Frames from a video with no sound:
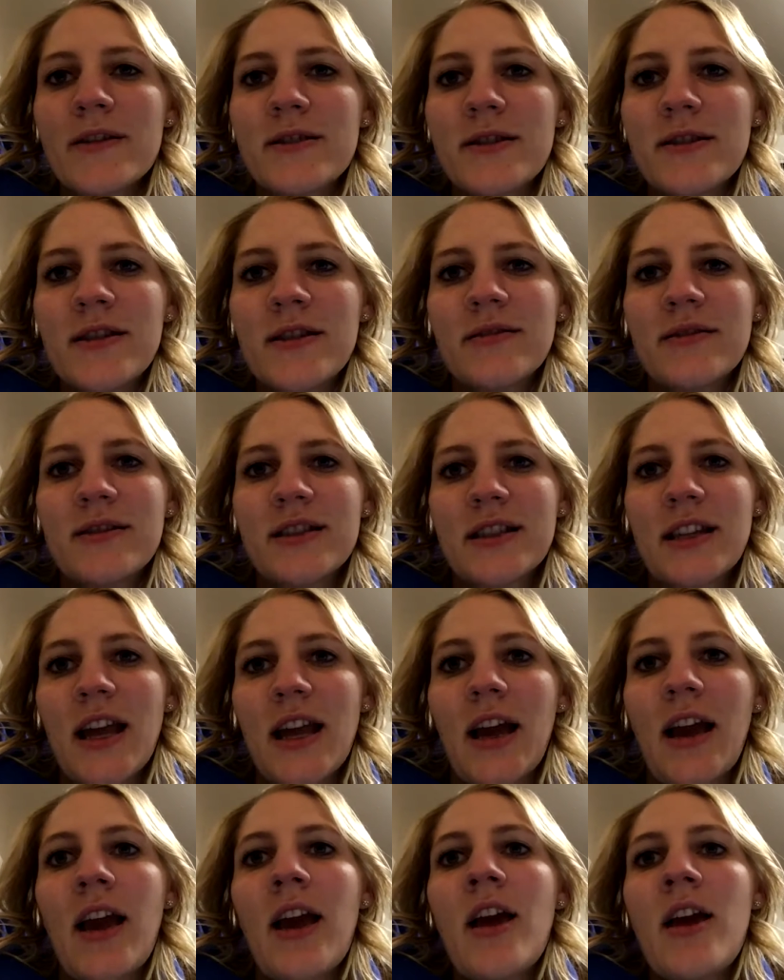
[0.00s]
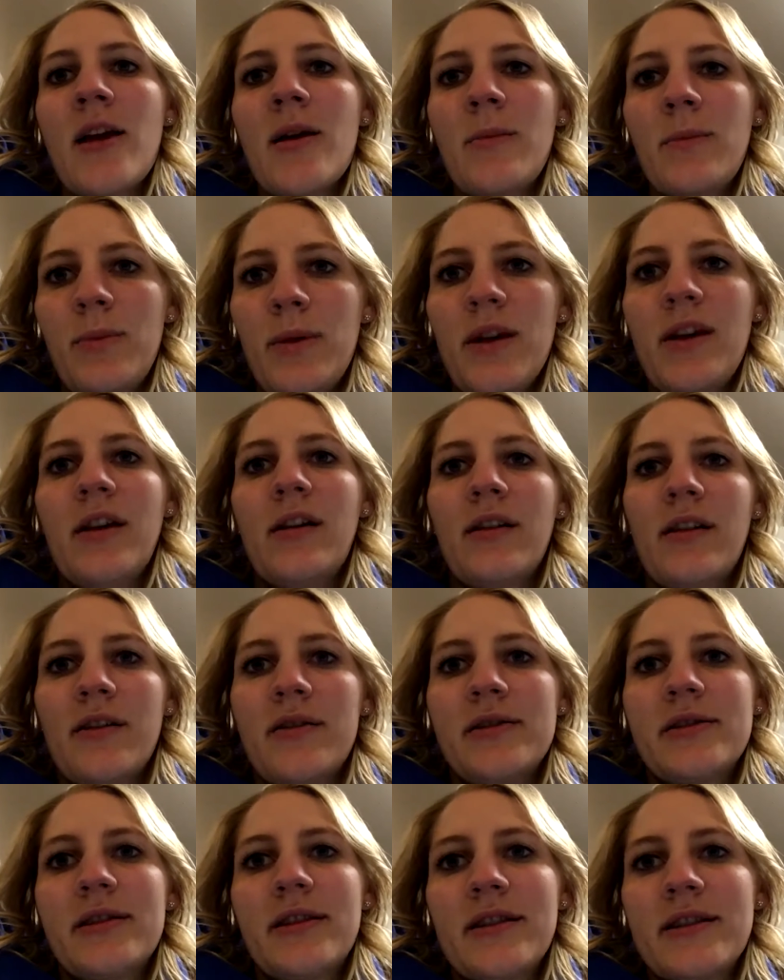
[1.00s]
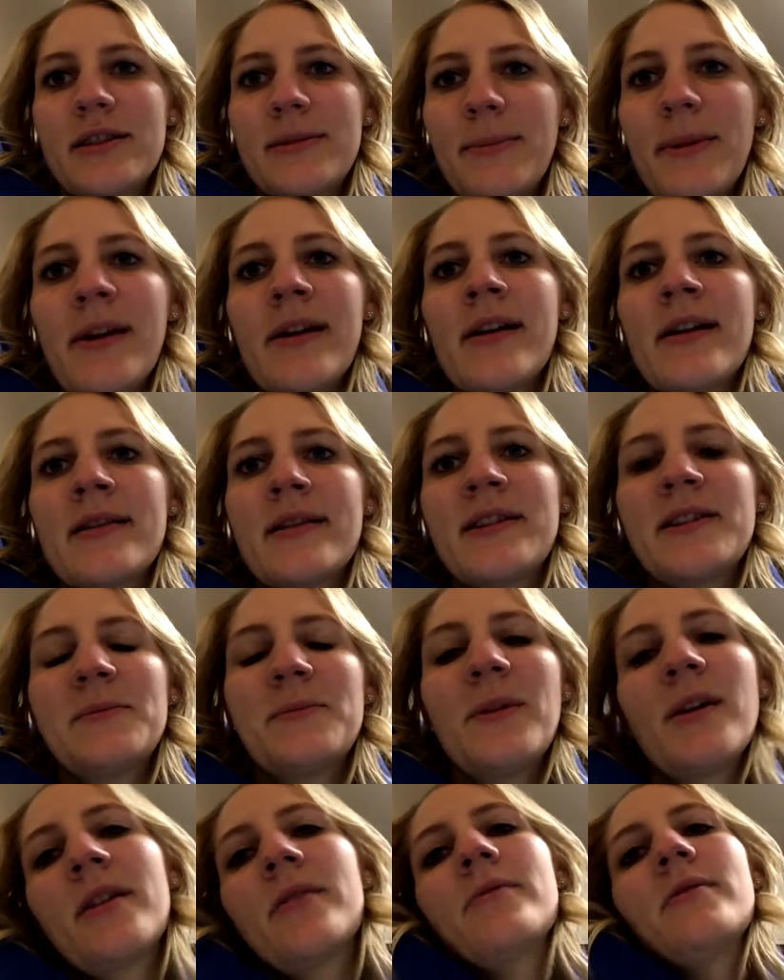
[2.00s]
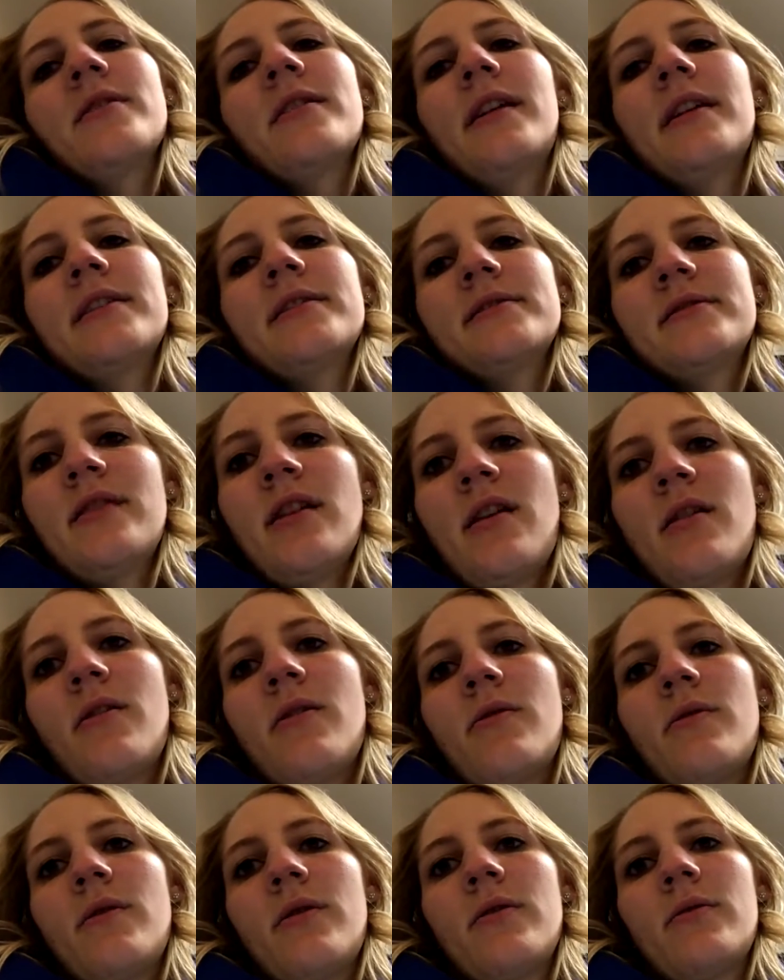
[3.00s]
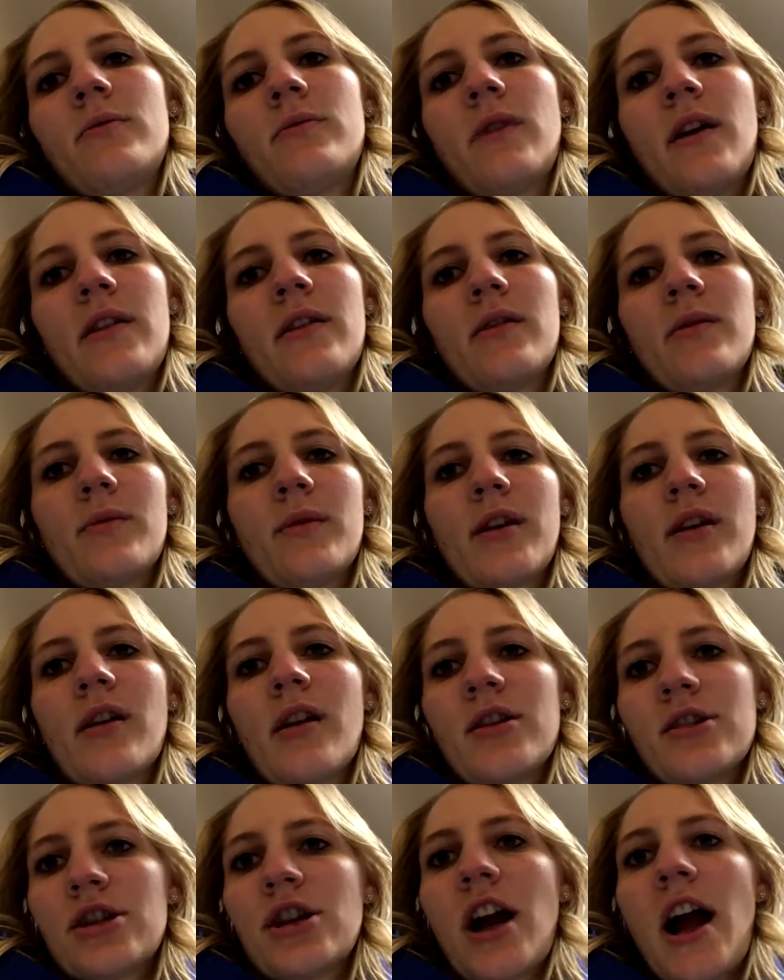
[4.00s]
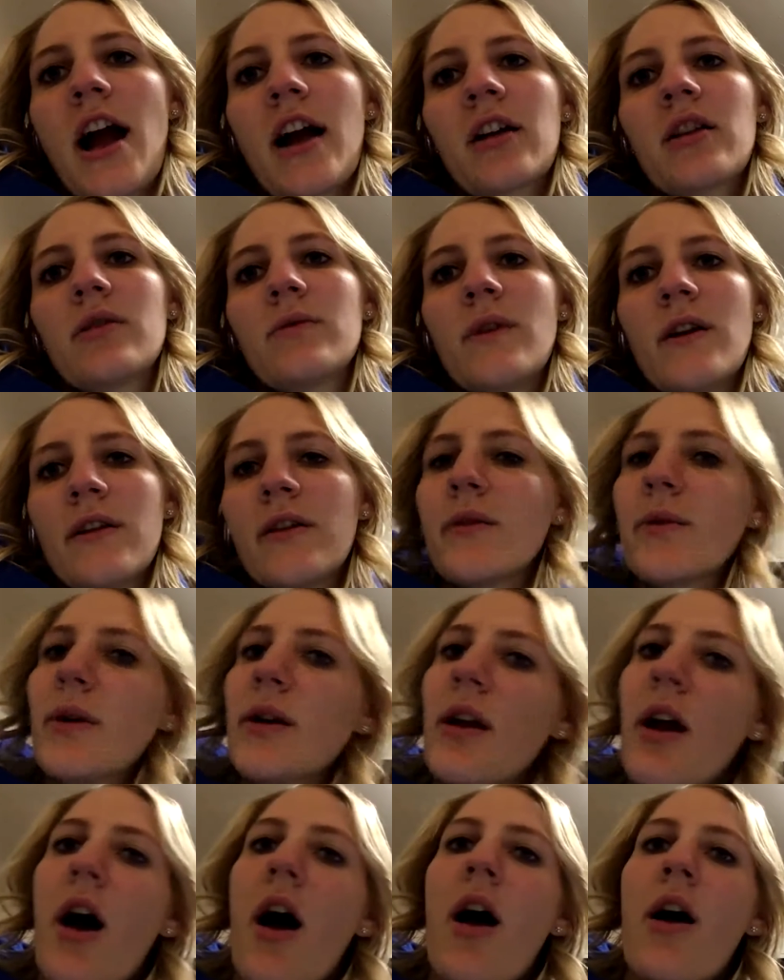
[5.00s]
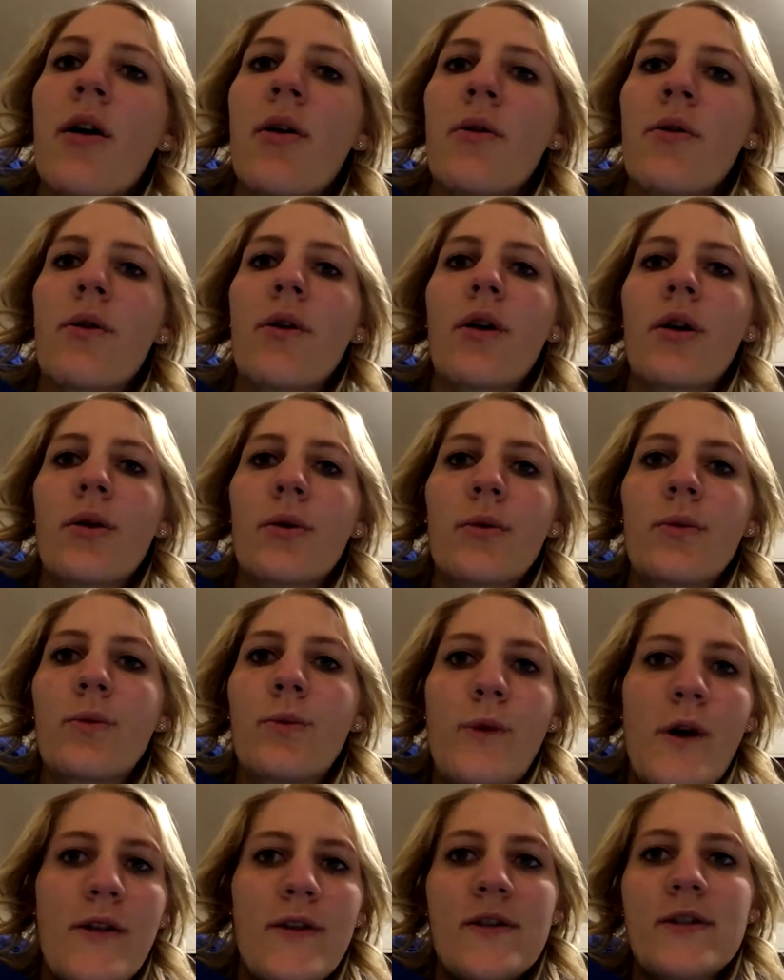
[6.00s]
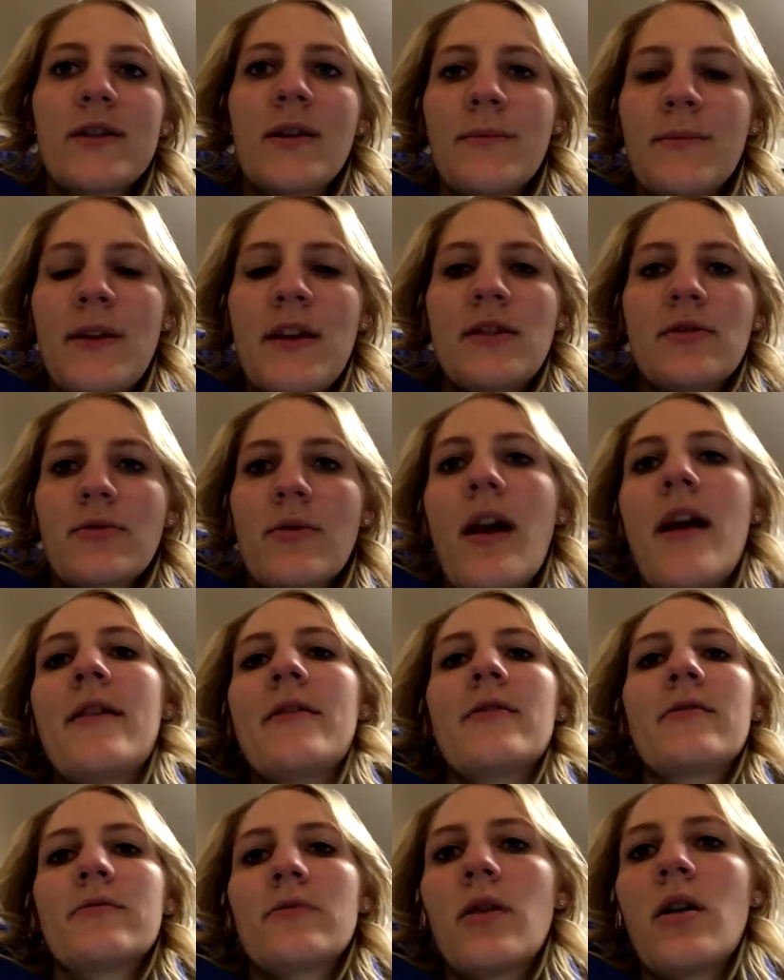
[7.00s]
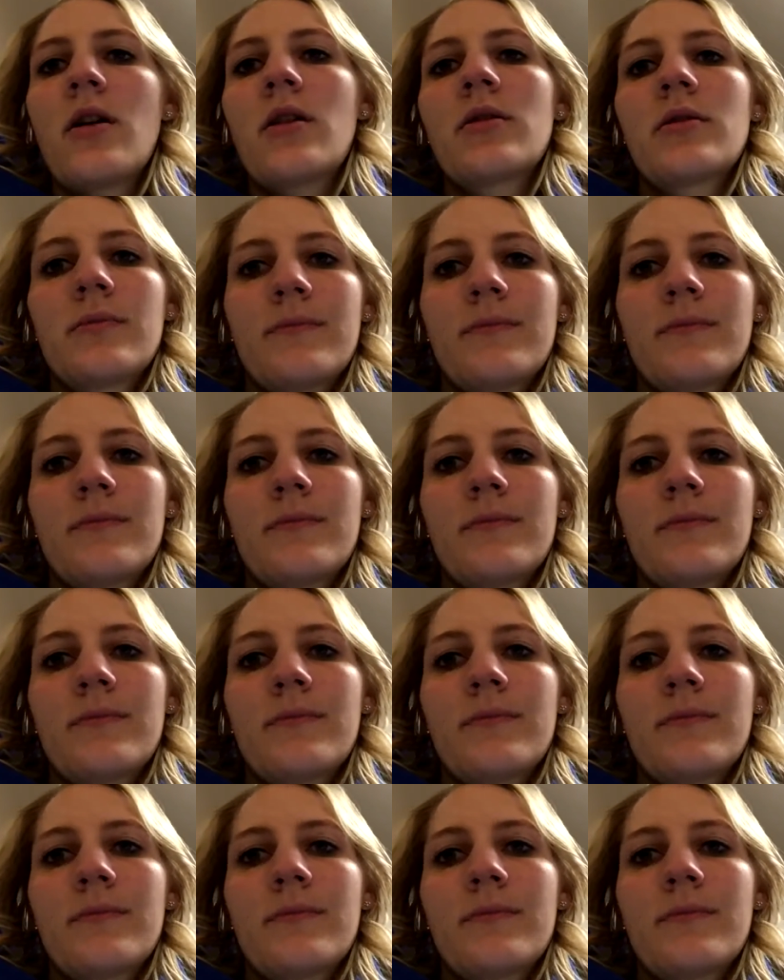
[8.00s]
too is like being close to the Spirit, and the Spirit will let us know whether we're on track or whether we're not, or whether something's right or wrong.